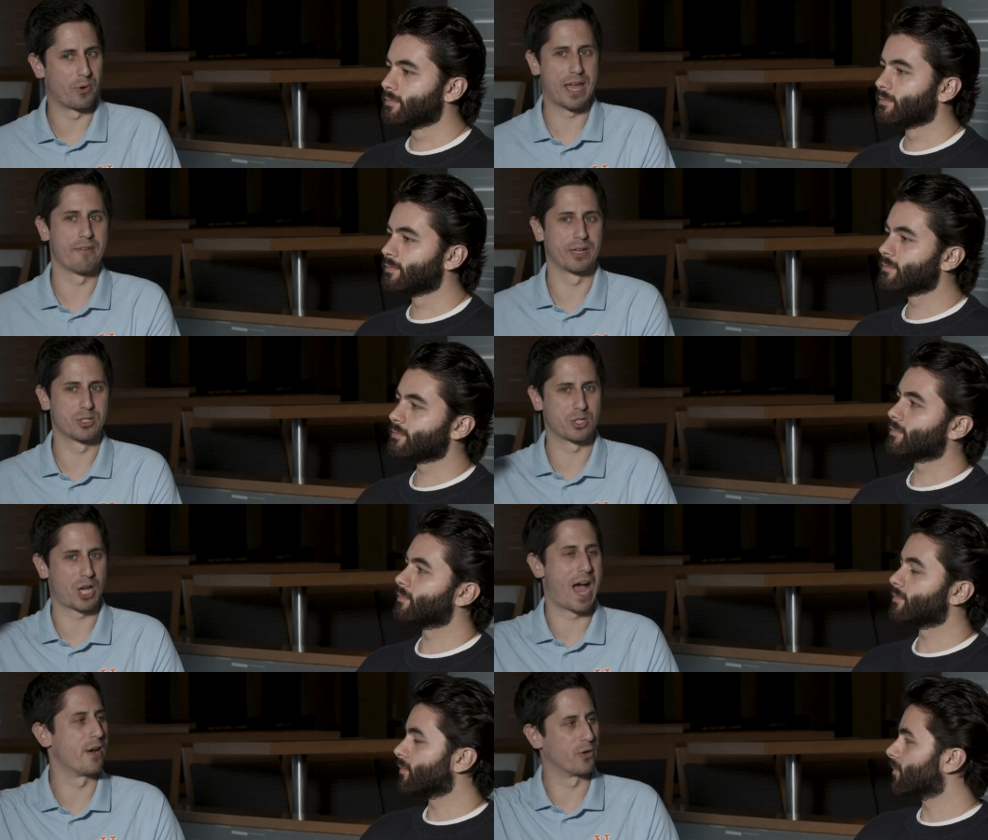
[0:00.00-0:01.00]
Speaker 1: we have like such
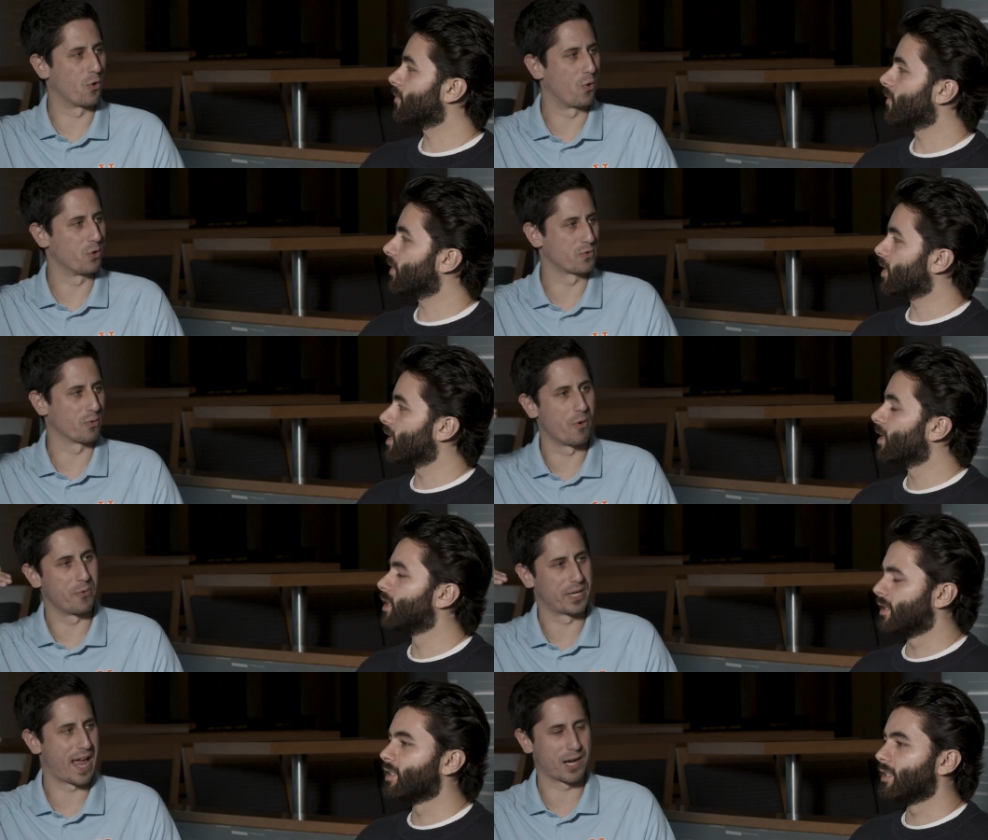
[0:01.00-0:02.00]
higher goals for
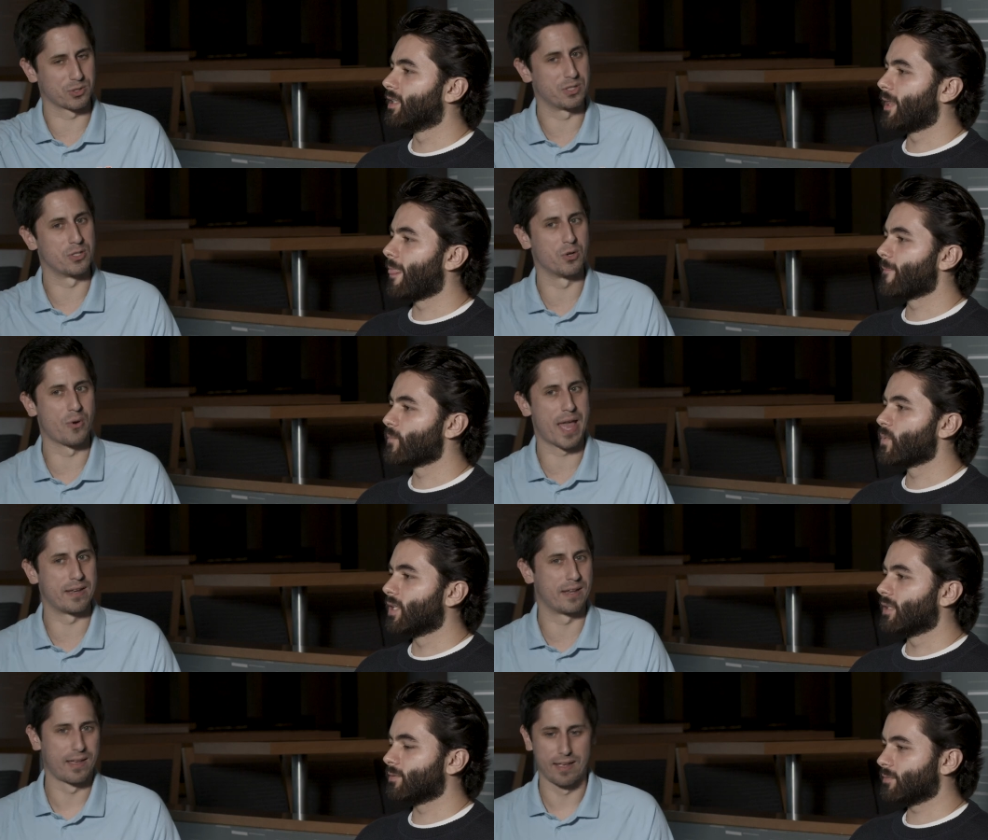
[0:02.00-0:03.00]
what we can actually do.
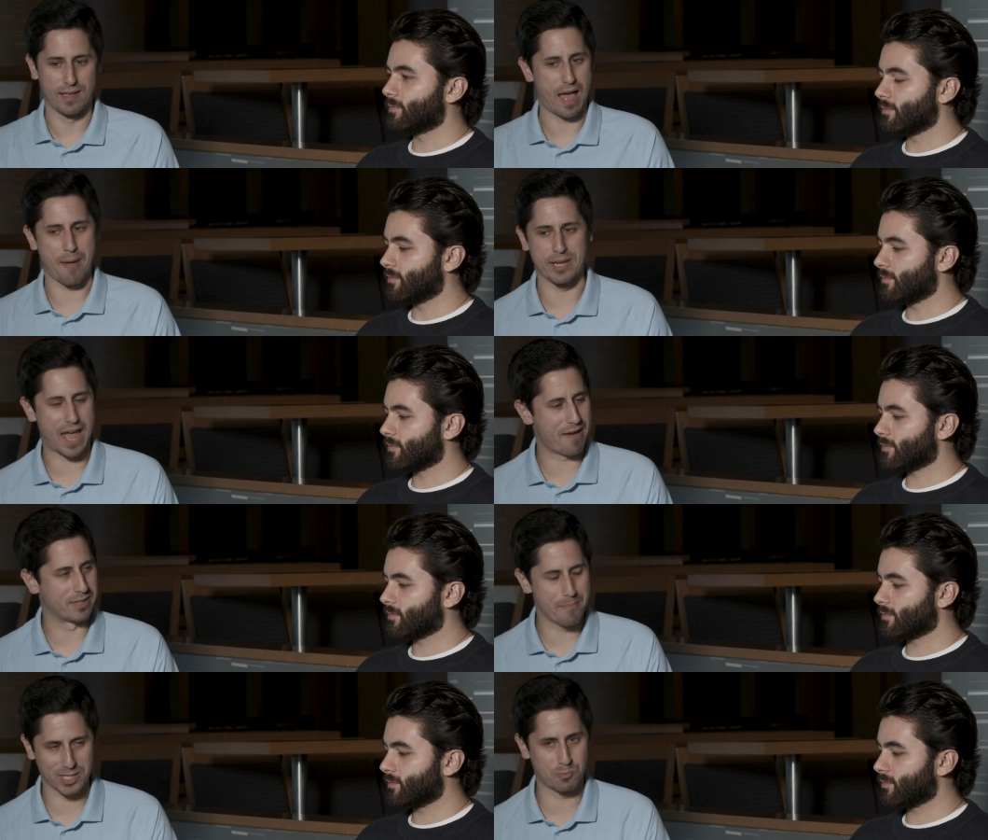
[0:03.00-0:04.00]
And I mean,
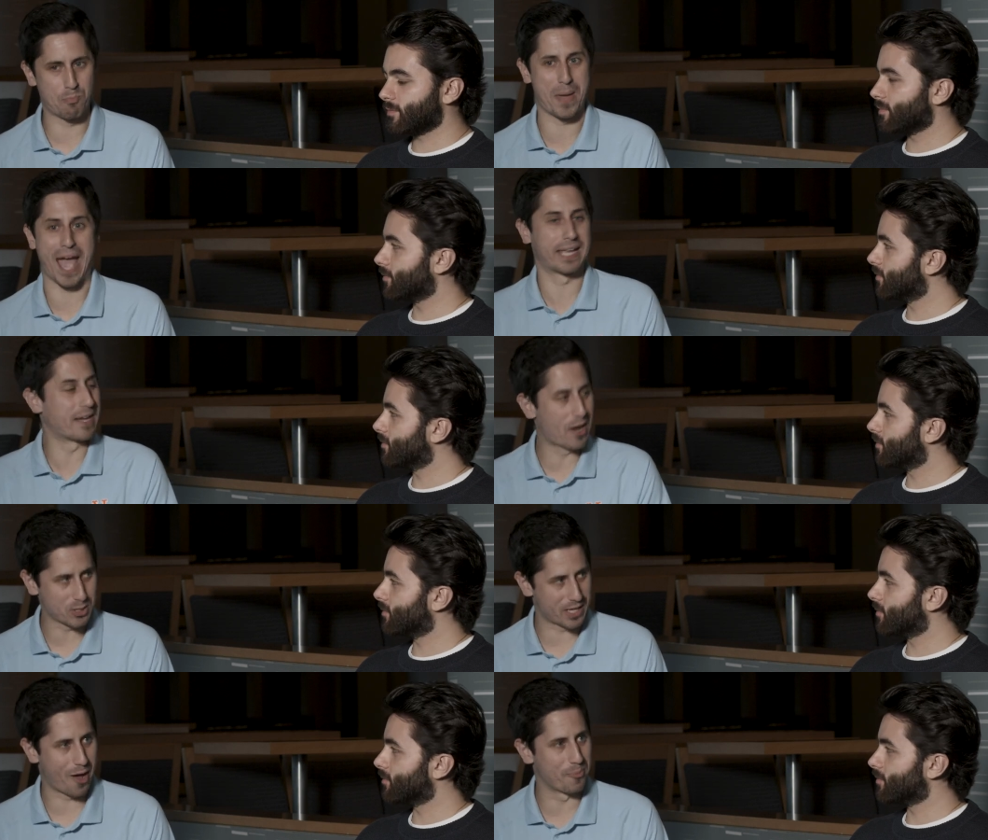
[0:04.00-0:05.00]
having the Mets backing
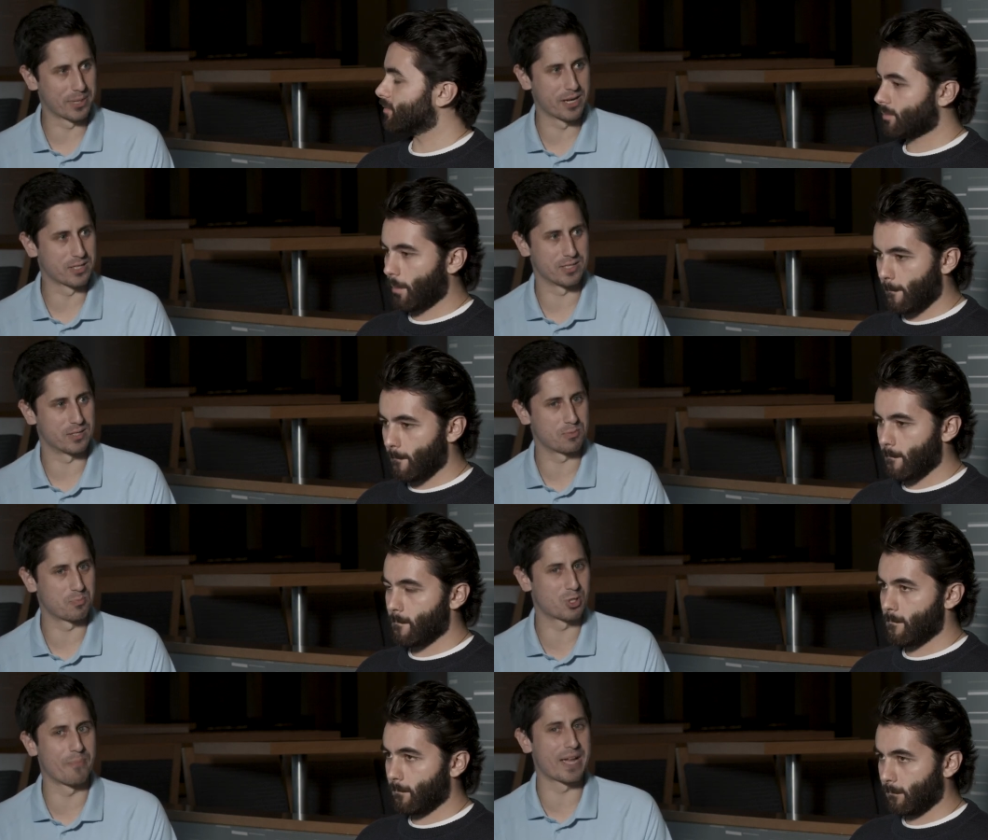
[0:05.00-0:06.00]
us and helping us is
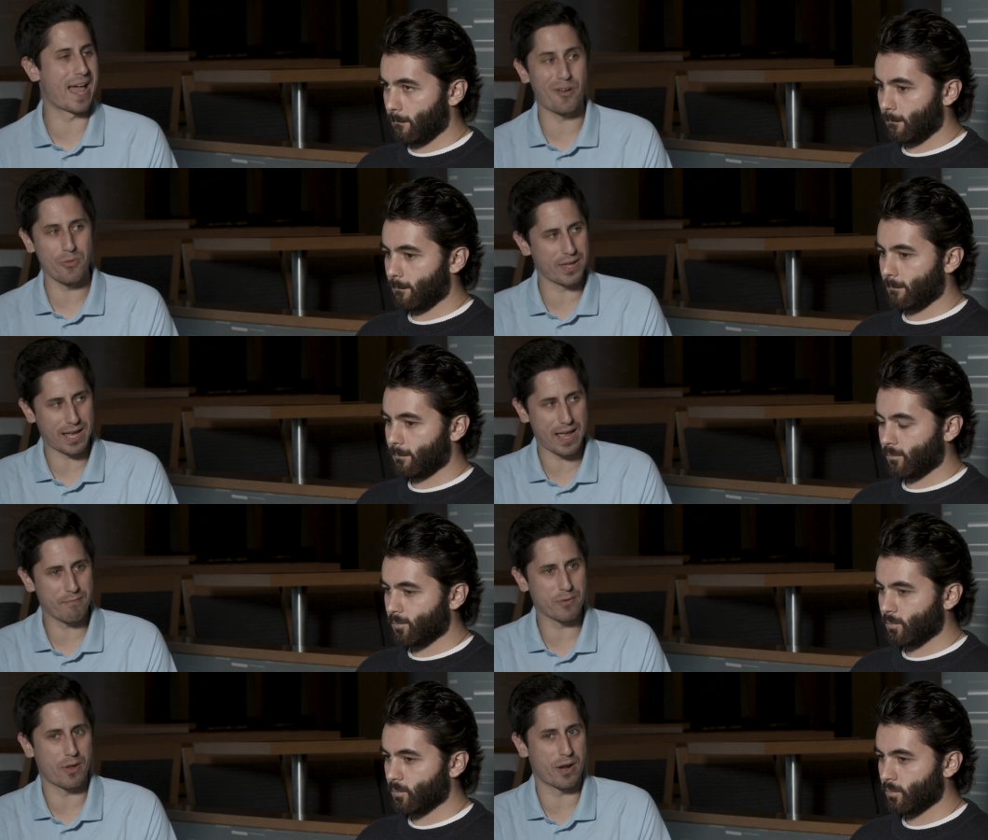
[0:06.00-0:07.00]
something I don't think I
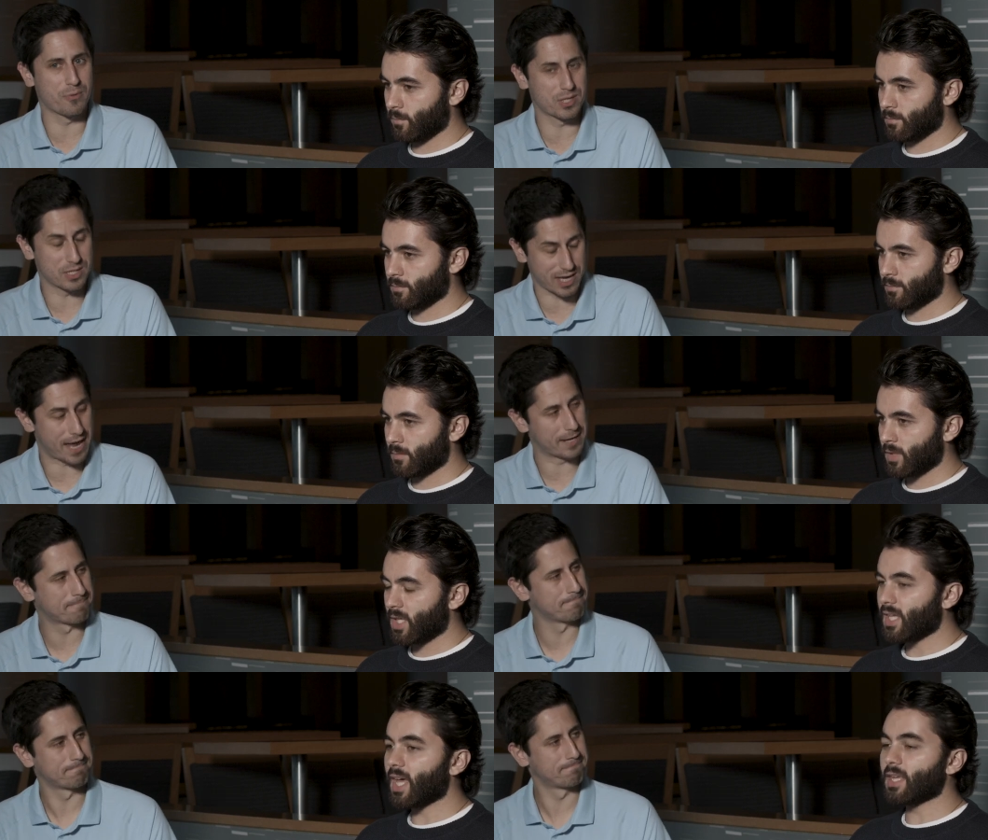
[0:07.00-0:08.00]
ever thought I was going to say.
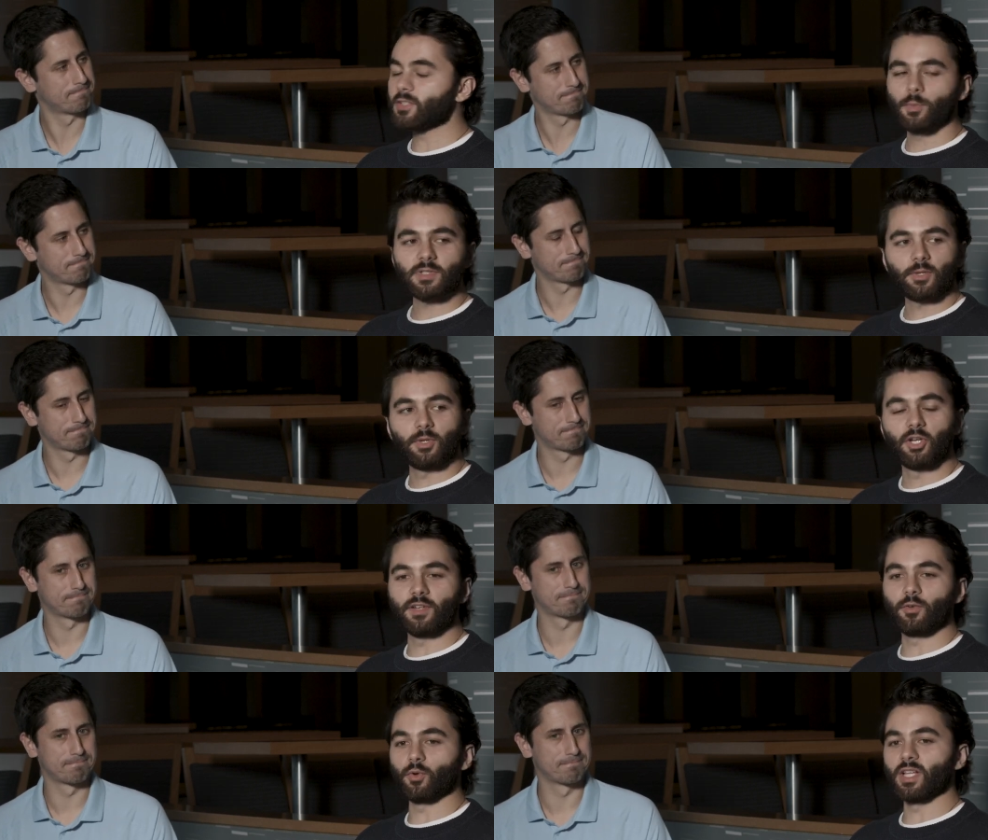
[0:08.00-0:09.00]
Well, yeah, it's almost like we
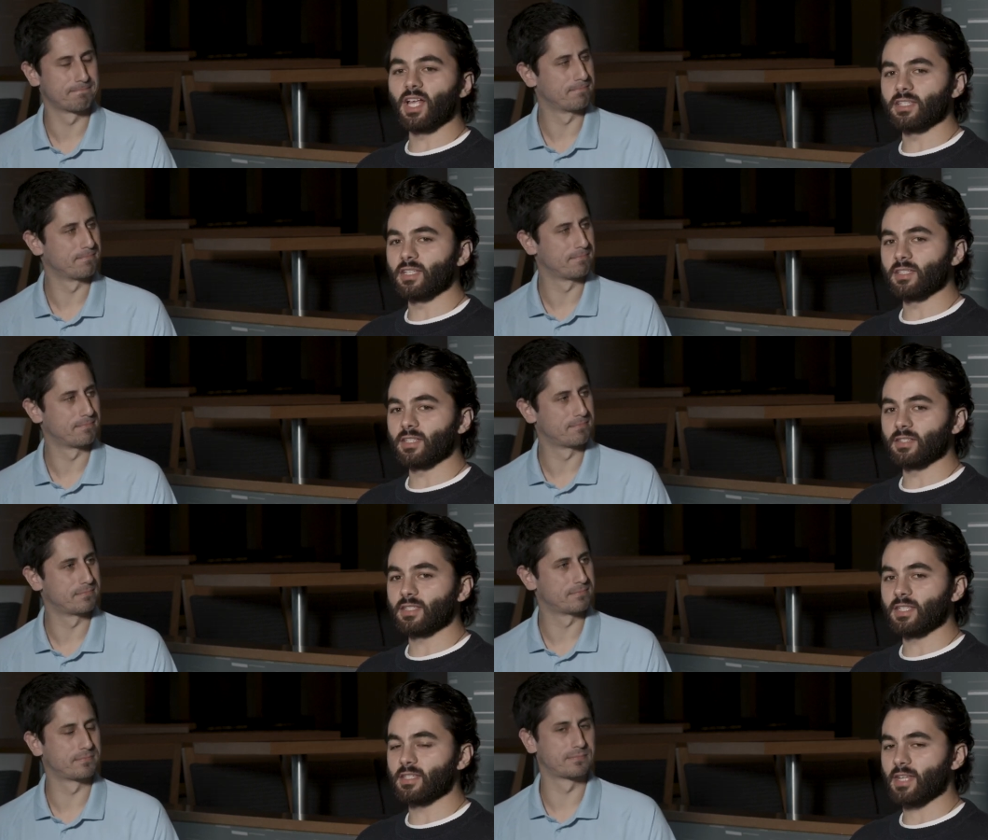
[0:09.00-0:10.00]
couldn't even realize it until
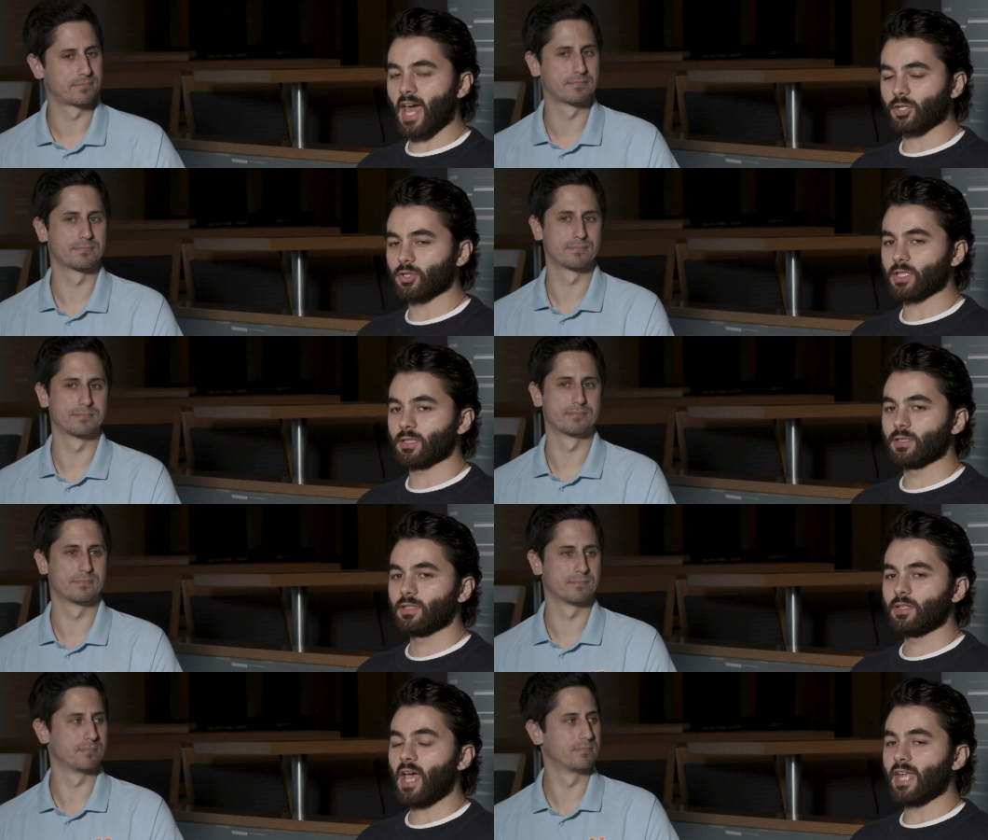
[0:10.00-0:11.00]
the season actually
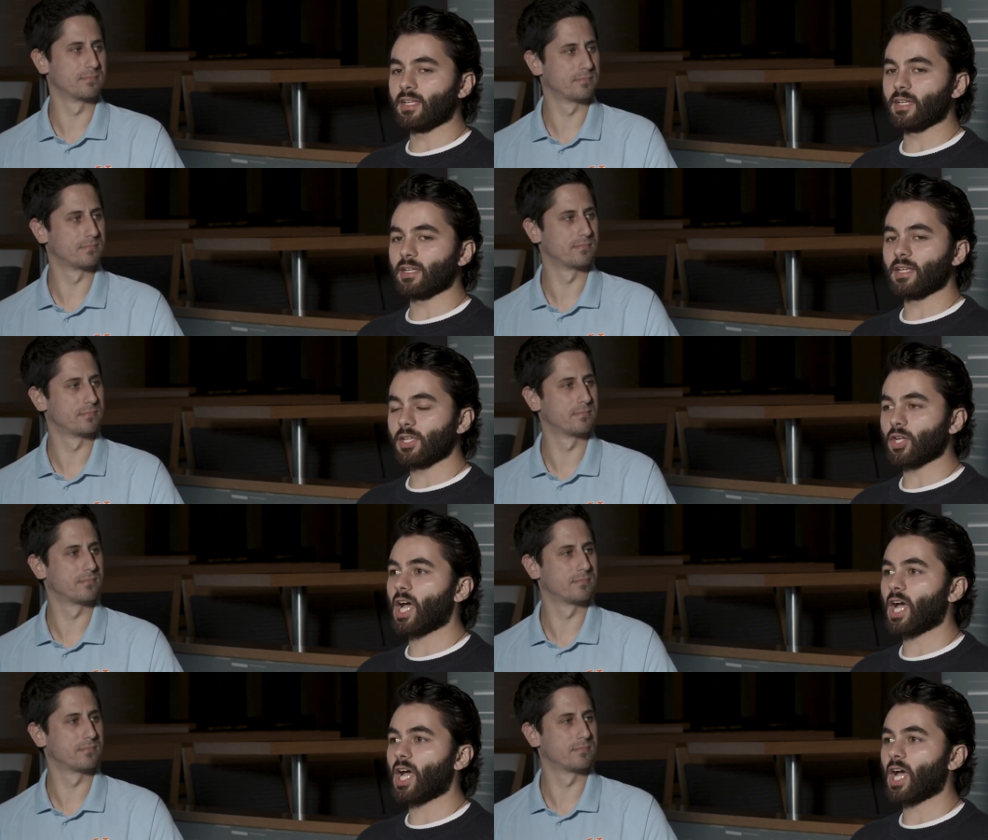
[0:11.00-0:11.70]
Speaker 2: ended, and then you